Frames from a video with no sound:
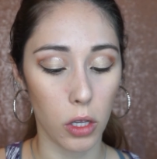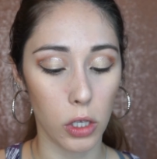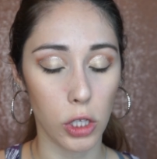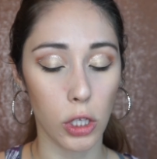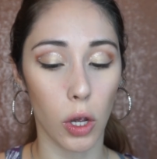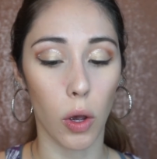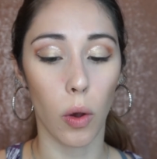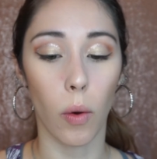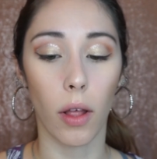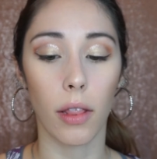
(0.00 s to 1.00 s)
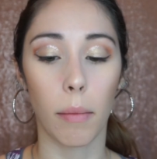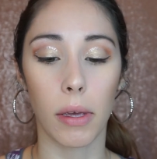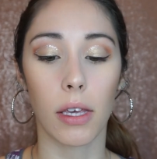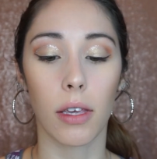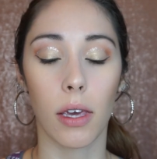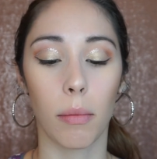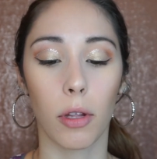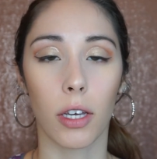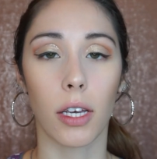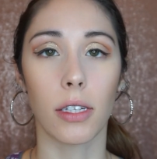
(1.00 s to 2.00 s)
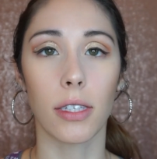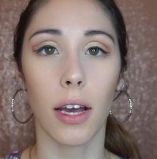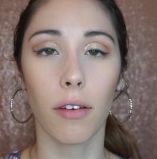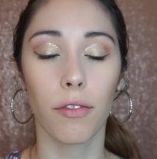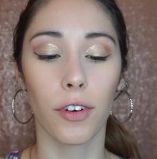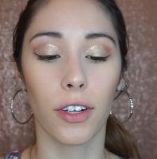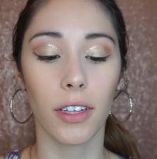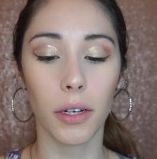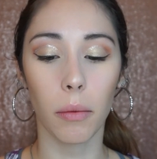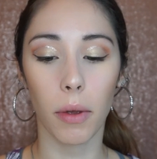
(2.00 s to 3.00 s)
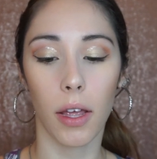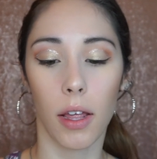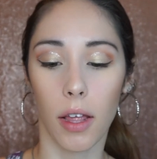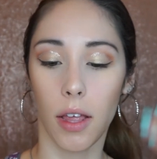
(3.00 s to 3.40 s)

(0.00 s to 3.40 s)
So let me keep looking down for a little bit